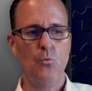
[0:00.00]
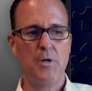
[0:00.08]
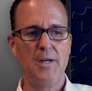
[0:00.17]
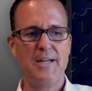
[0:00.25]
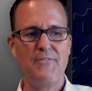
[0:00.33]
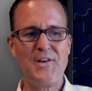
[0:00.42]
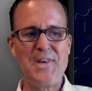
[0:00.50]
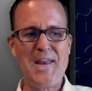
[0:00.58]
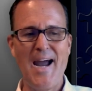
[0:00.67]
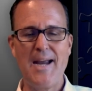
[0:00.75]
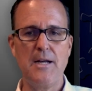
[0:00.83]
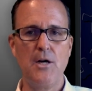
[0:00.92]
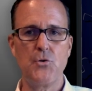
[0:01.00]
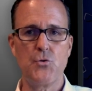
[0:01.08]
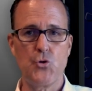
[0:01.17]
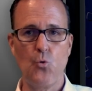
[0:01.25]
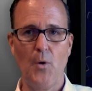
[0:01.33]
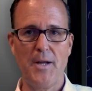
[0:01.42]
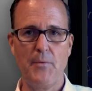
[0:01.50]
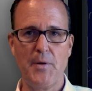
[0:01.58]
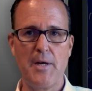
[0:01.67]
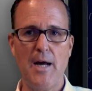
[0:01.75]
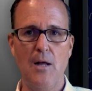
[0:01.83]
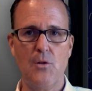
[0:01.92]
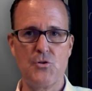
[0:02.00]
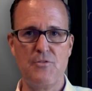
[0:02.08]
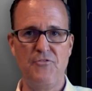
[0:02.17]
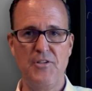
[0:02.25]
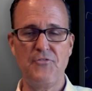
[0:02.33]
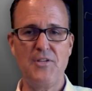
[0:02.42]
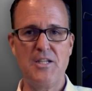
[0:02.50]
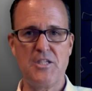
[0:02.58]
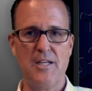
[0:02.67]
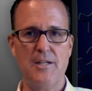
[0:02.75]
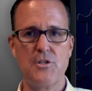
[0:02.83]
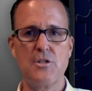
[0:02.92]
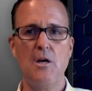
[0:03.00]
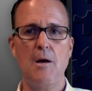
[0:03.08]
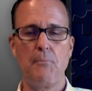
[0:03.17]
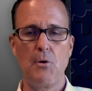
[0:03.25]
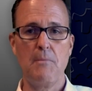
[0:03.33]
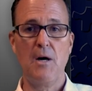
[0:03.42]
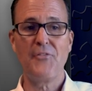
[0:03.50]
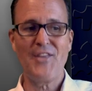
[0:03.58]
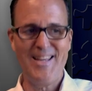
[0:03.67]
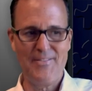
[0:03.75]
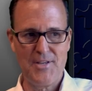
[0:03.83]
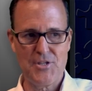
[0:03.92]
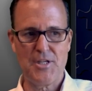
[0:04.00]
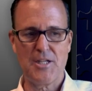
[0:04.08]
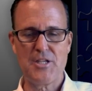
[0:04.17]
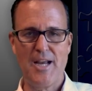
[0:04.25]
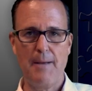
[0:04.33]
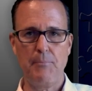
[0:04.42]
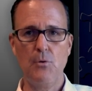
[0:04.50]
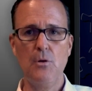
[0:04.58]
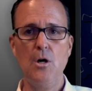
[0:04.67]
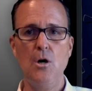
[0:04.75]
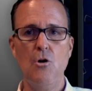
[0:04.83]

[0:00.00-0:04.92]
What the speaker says: would leave $921.50 per month in this example